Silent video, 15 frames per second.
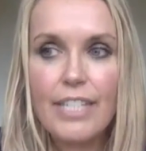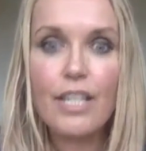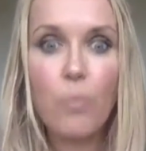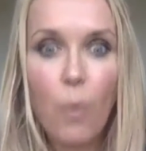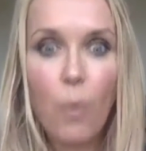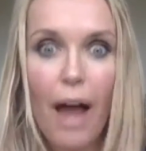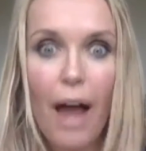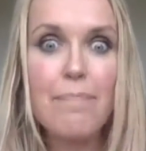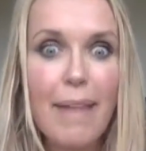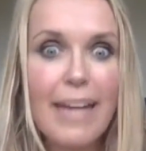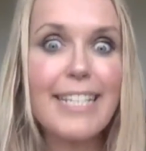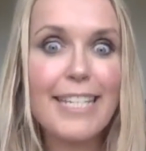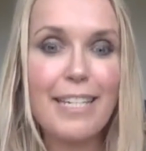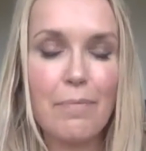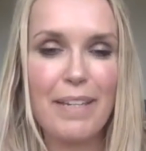what I'm
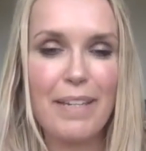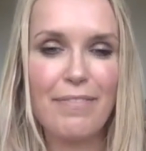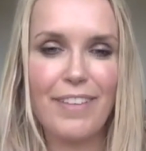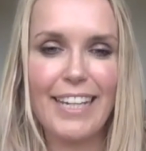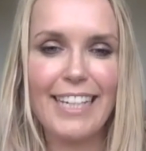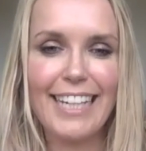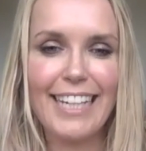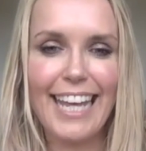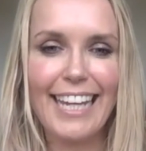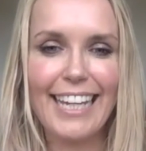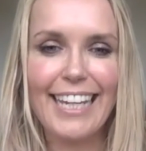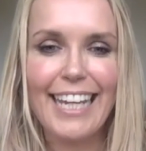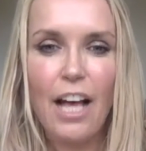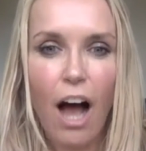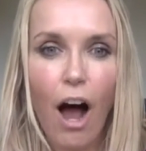meant to be feeling.
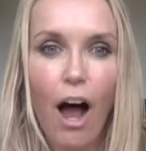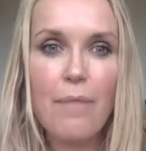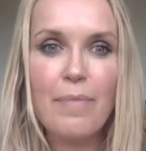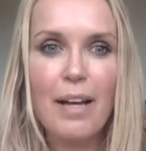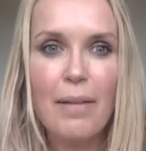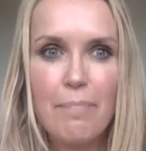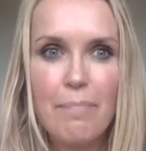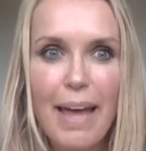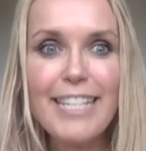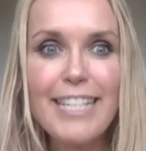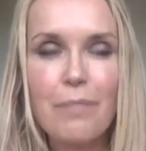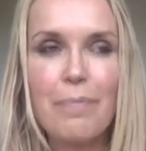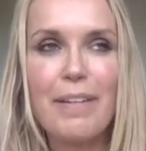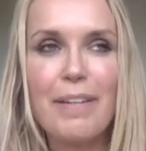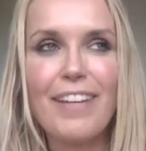I'm meant
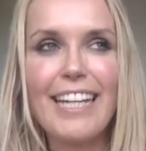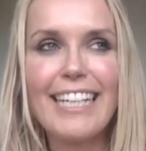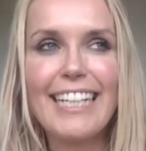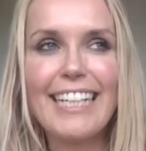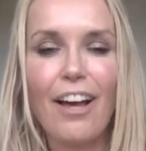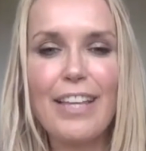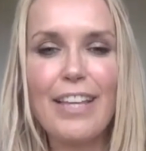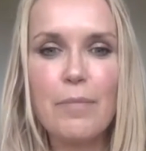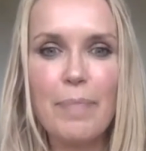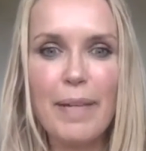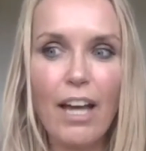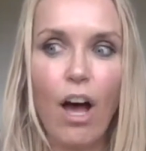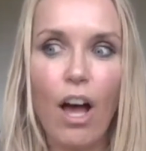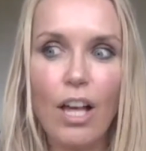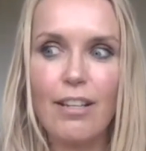to be feeling like this
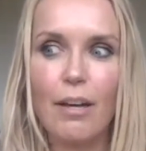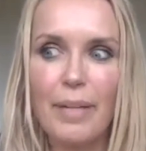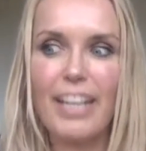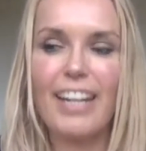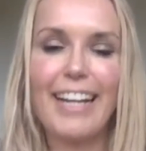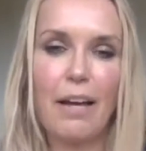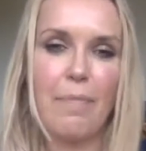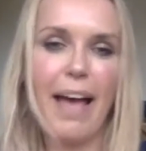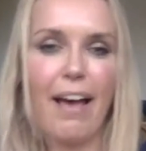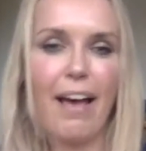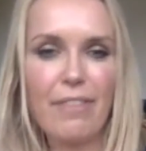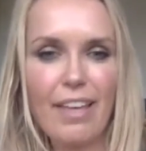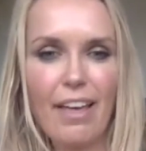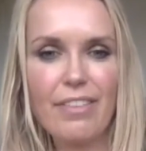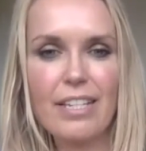because I'm going to come out the other